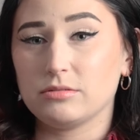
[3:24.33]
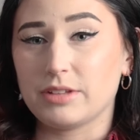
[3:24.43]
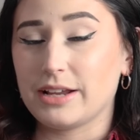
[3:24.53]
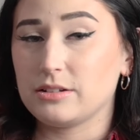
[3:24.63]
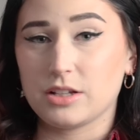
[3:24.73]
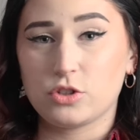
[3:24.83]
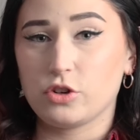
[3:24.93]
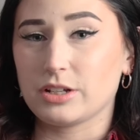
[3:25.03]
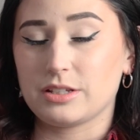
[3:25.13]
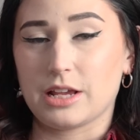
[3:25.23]
That
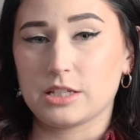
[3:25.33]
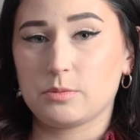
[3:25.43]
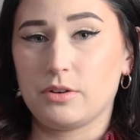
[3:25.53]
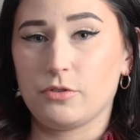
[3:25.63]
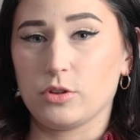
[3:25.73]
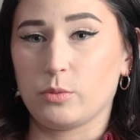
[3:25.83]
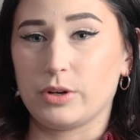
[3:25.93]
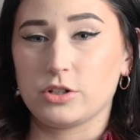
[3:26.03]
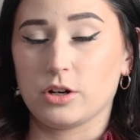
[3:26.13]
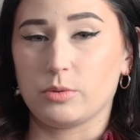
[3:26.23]
district assessment for the
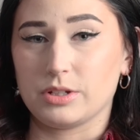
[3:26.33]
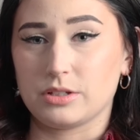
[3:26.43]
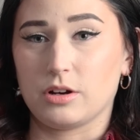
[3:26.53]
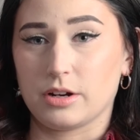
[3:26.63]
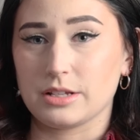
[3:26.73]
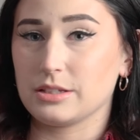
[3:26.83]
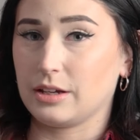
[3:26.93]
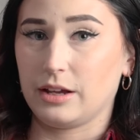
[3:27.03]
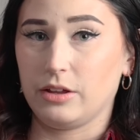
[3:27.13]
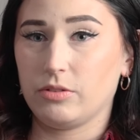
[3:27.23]
winter was
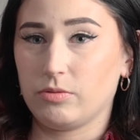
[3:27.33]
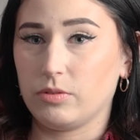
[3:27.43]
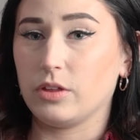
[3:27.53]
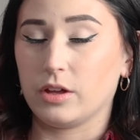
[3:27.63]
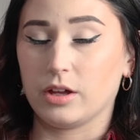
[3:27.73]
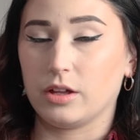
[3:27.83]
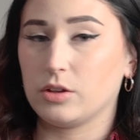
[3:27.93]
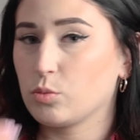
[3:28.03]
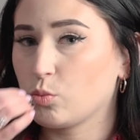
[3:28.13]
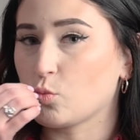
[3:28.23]
honestly the
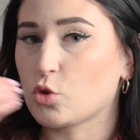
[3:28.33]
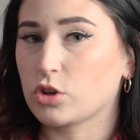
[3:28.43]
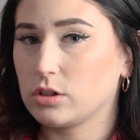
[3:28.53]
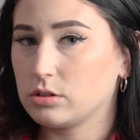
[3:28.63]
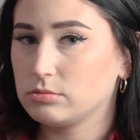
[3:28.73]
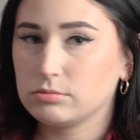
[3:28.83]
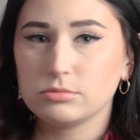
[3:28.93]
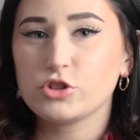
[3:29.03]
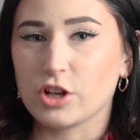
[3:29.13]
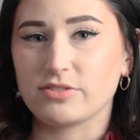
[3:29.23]

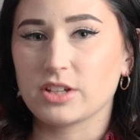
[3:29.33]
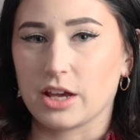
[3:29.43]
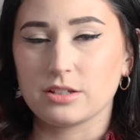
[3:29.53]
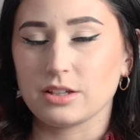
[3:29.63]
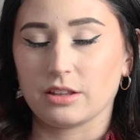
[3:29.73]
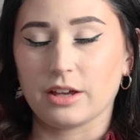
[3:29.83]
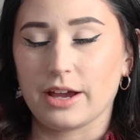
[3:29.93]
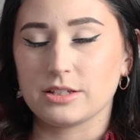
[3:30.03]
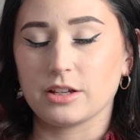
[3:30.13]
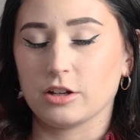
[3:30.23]
chef's kiss, like the
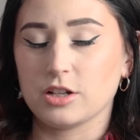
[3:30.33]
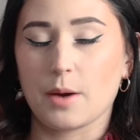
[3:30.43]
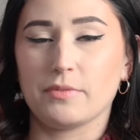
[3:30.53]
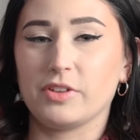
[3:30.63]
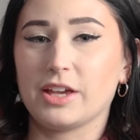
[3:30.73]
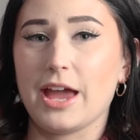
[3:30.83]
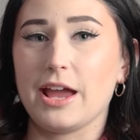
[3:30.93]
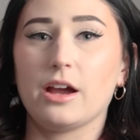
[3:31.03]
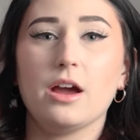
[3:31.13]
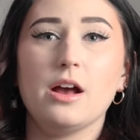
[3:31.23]
icing on top of the
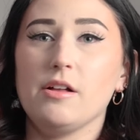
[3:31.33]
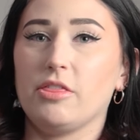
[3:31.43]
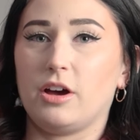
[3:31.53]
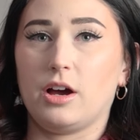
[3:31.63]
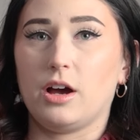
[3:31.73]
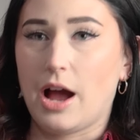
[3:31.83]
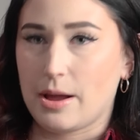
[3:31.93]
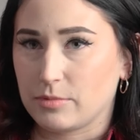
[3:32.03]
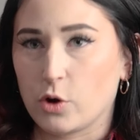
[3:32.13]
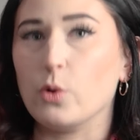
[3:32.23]
cake, the
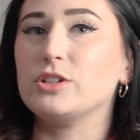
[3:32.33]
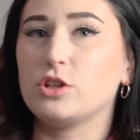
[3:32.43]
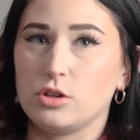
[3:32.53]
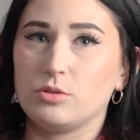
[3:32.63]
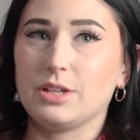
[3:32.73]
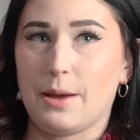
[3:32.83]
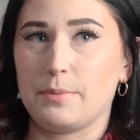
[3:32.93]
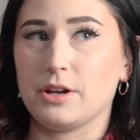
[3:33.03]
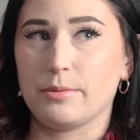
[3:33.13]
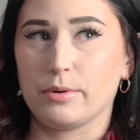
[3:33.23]
I'm going to use
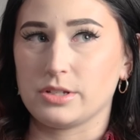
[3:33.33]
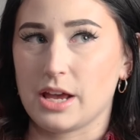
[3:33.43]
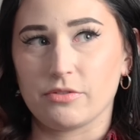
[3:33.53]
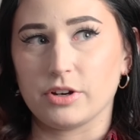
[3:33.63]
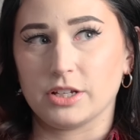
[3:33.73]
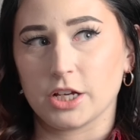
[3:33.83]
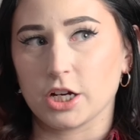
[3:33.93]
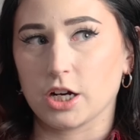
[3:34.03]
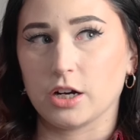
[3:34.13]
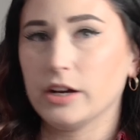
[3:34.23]
Happy Numbers every
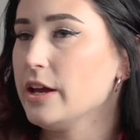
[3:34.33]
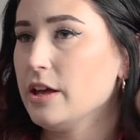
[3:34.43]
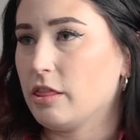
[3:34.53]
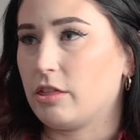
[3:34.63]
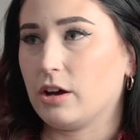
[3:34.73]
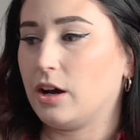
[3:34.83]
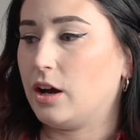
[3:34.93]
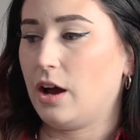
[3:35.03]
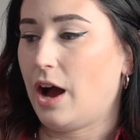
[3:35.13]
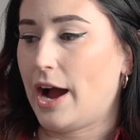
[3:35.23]
year,
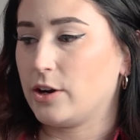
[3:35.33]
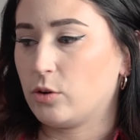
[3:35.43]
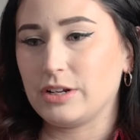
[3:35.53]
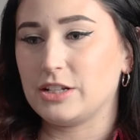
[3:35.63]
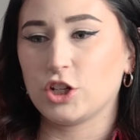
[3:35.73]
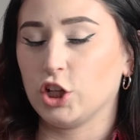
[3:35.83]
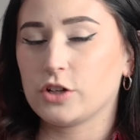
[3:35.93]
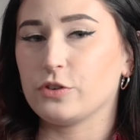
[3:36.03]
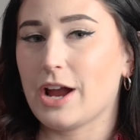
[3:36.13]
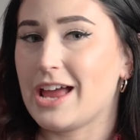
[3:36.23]
the I don't need to
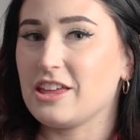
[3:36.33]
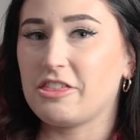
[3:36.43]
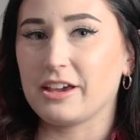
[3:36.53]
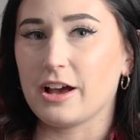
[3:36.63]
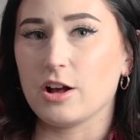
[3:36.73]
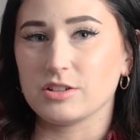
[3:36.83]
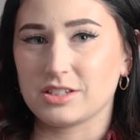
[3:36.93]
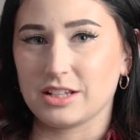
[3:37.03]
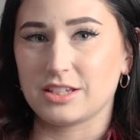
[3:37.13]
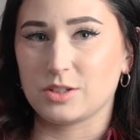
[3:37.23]
look for anything else,
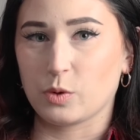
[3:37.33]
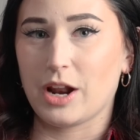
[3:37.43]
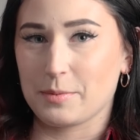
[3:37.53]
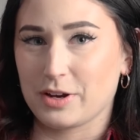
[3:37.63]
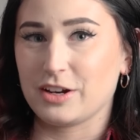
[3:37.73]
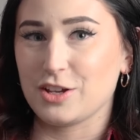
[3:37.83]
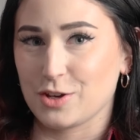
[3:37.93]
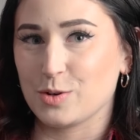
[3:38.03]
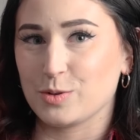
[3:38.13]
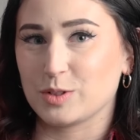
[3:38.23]
this is what I'm gonna
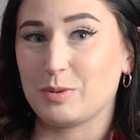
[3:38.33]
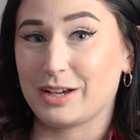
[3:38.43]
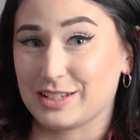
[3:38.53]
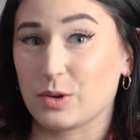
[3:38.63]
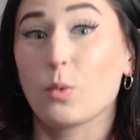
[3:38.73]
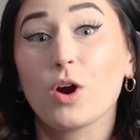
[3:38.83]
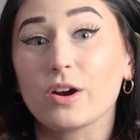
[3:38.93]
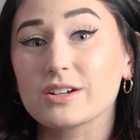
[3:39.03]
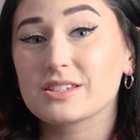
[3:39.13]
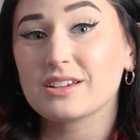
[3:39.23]
use because it
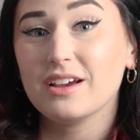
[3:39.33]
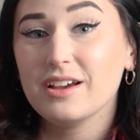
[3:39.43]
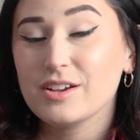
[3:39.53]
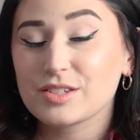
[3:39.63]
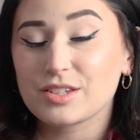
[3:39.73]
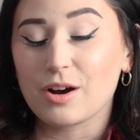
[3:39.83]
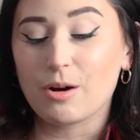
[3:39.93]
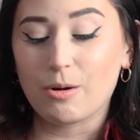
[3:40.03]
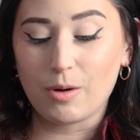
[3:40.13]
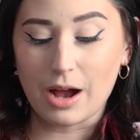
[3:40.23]
works.
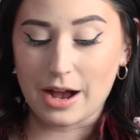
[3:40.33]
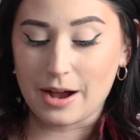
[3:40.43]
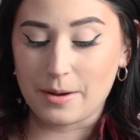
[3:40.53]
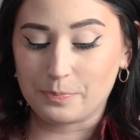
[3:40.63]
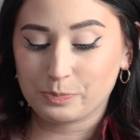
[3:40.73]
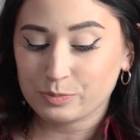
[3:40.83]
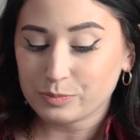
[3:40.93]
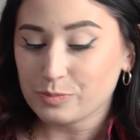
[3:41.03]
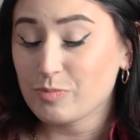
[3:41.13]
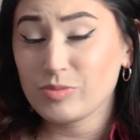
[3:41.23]
So
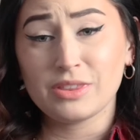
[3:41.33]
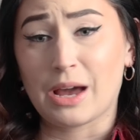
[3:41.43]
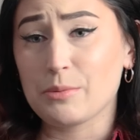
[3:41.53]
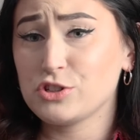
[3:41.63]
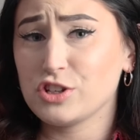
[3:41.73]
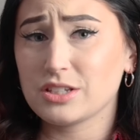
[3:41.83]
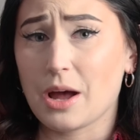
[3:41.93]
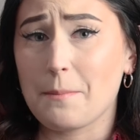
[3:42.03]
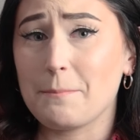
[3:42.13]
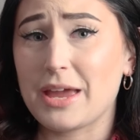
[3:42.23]
that was just
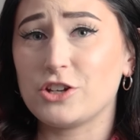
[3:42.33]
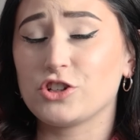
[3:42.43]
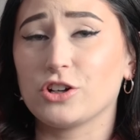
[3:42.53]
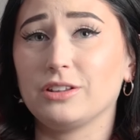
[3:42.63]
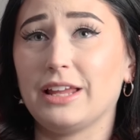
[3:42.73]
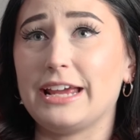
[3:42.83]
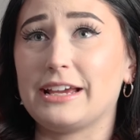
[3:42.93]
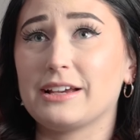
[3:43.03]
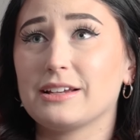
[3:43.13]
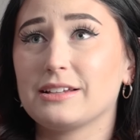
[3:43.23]
a major
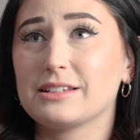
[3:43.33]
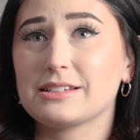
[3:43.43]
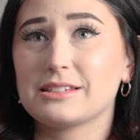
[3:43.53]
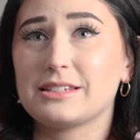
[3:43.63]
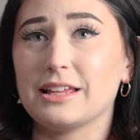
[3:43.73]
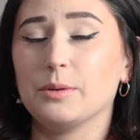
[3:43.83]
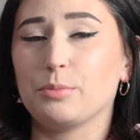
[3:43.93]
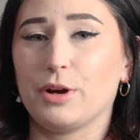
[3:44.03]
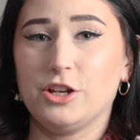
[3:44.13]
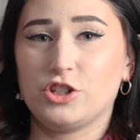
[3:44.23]
like
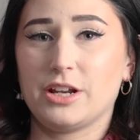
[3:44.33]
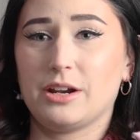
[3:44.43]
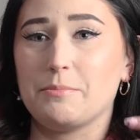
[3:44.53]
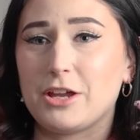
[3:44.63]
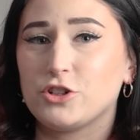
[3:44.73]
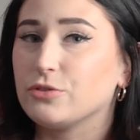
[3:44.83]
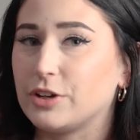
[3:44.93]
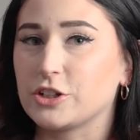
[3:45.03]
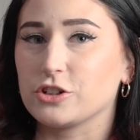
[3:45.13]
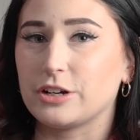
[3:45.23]
celebration, a major
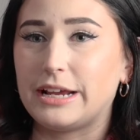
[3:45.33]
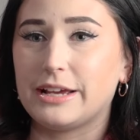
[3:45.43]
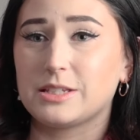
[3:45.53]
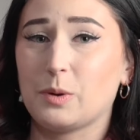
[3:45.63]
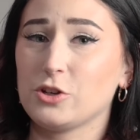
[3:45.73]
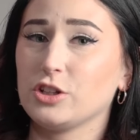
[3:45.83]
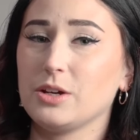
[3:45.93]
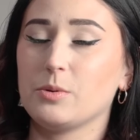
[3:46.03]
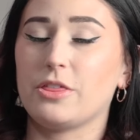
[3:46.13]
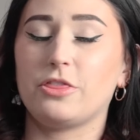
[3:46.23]
victory,
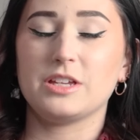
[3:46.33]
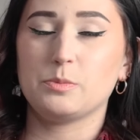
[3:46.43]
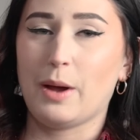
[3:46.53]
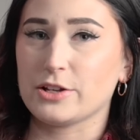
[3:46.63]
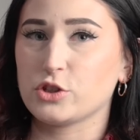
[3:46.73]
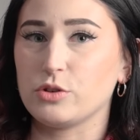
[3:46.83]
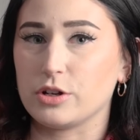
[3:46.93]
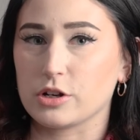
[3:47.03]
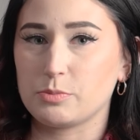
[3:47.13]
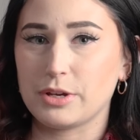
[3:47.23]
especially with these past 2
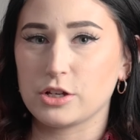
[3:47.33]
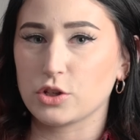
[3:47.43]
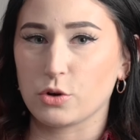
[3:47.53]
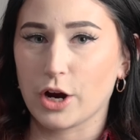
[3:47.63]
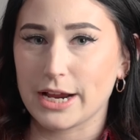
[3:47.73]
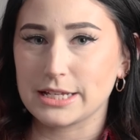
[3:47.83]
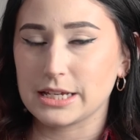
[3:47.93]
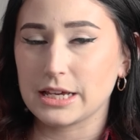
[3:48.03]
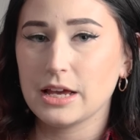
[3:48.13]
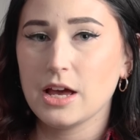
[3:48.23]
years being so
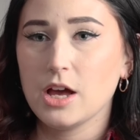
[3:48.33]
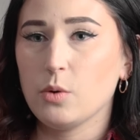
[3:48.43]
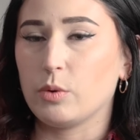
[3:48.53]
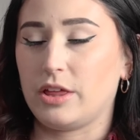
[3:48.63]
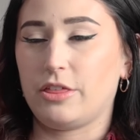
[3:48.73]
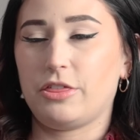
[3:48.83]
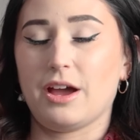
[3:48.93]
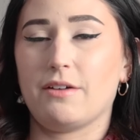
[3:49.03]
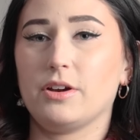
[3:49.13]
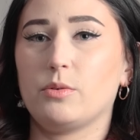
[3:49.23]
crazy with
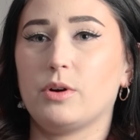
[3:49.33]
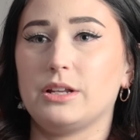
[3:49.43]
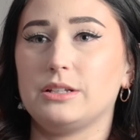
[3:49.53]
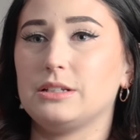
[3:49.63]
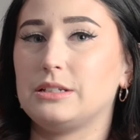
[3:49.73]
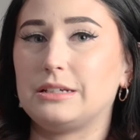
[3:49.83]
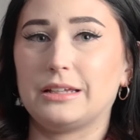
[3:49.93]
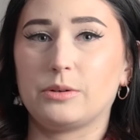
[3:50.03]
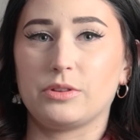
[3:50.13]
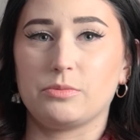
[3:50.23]
everyone
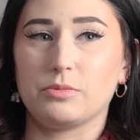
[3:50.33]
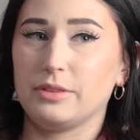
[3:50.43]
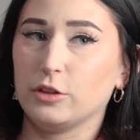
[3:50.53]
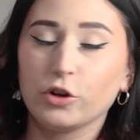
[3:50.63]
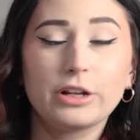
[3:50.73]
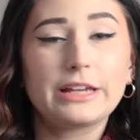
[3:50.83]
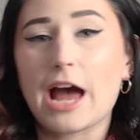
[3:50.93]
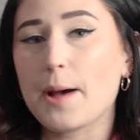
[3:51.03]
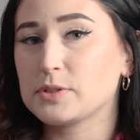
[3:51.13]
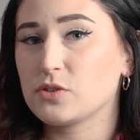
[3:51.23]
dealing with learning
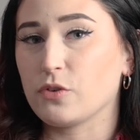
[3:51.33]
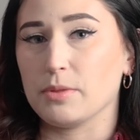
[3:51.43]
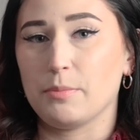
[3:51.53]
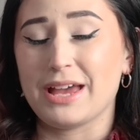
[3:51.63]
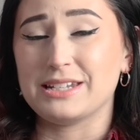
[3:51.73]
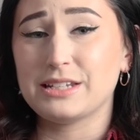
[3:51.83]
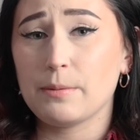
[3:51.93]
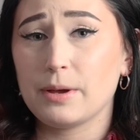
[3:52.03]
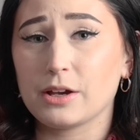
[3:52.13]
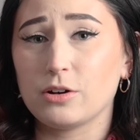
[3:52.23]
gaps from the
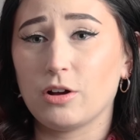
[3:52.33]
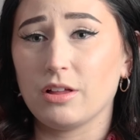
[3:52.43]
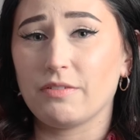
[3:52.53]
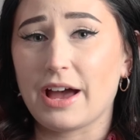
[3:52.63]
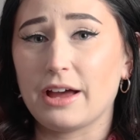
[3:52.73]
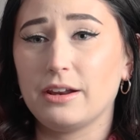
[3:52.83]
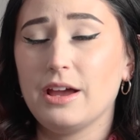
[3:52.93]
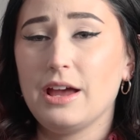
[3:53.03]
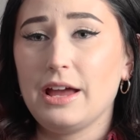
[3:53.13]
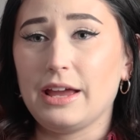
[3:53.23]
pandemic and all of that.
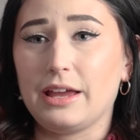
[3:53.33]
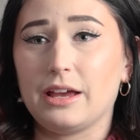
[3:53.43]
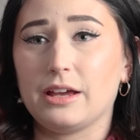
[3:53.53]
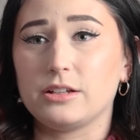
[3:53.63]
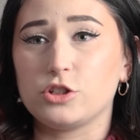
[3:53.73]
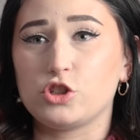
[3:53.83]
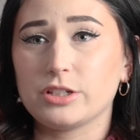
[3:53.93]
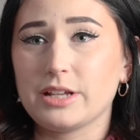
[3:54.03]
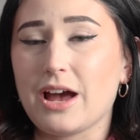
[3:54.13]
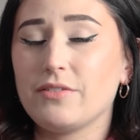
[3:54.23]
And
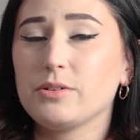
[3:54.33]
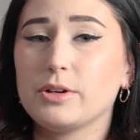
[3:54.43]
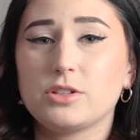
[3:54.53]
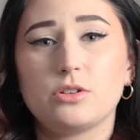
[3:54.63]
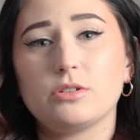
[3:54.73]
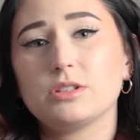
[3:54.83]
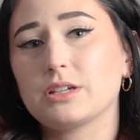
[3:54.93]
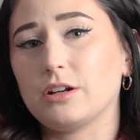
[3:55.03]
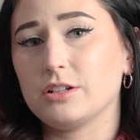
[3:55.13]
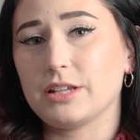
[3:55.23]
just having my students
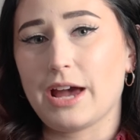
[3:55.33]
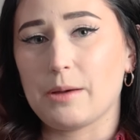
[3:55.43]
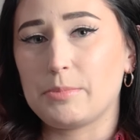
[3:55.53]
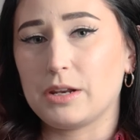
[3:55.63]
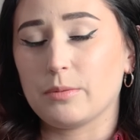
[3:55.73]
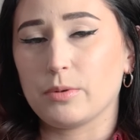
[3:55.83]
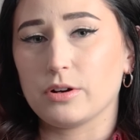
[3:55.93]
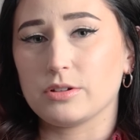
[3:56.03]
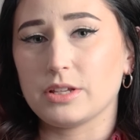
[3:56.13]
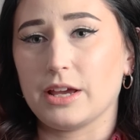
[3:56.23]
get onto Happy
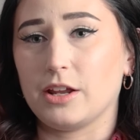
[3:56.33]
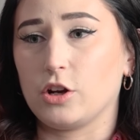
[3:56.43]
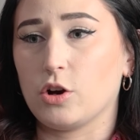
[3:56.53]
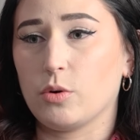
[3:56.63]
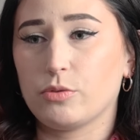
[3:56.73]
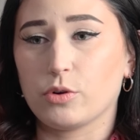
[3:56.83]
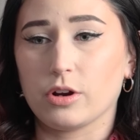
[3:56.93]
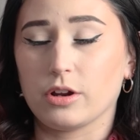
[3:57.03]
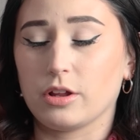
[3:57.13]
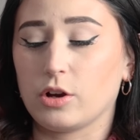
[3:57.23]
Numbers and go
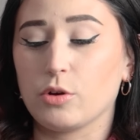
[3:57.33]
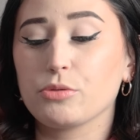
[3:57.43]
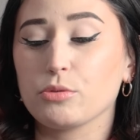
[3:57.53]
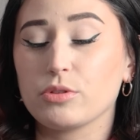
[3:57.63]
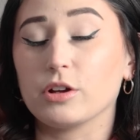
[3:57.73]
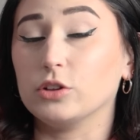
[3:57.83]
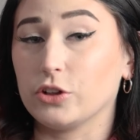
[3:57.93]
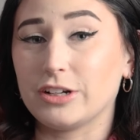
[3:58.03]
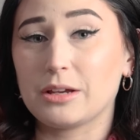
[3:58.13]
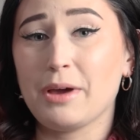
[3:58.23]
through their
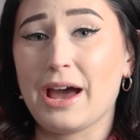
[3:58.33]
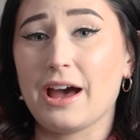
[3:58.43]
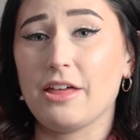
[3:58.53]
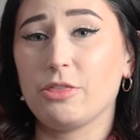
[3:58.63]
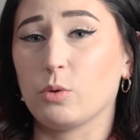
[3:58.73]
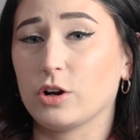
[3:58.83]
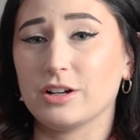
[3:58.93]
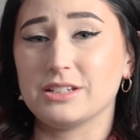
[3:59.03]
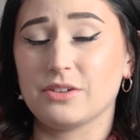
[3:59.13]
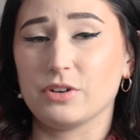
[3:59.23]
learning path, work
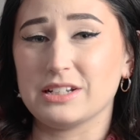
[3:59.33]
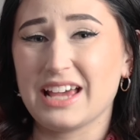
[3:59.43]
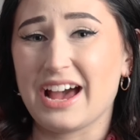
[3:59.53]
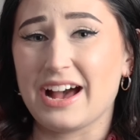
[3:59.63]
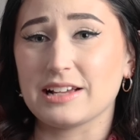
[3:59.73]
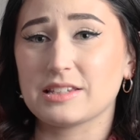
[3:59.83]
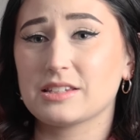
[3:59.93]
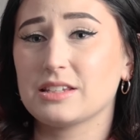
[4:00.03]
on different tasks